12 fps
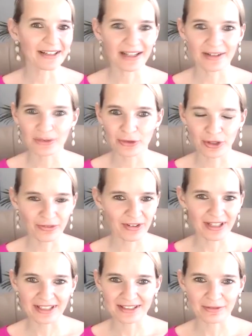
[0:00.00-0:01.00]
I have a
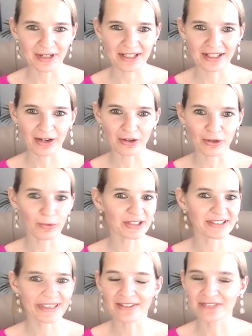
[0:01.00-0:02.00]
girlfriend like that right now. It
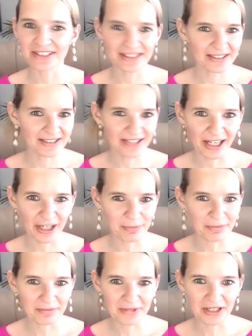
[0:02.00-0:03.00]
works every single
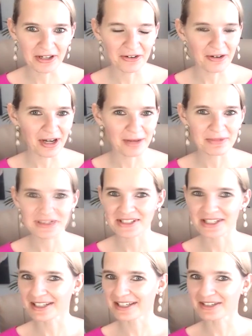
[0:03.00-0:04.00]
time, you know? I'm just
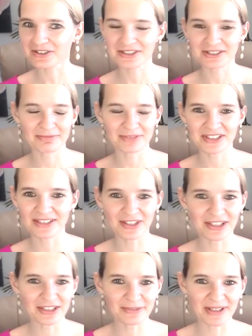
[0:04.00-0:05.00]
like, hey, just give it
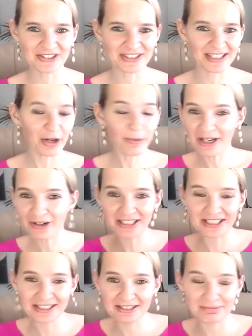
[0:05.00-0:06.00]
a little space. He's like, oh
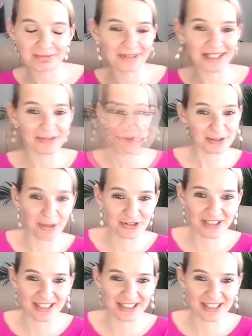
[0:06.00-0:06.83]
my God, he was supposed to